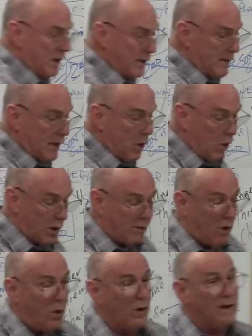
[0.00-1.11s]
in the Holy of
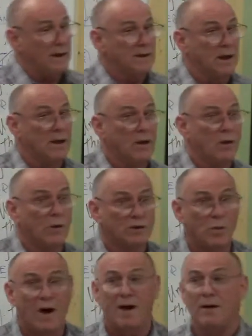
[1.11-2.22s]
Holies was
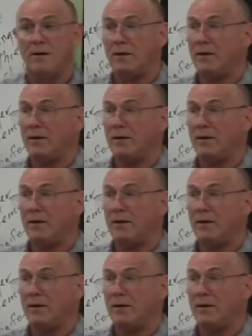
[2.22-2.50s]
what?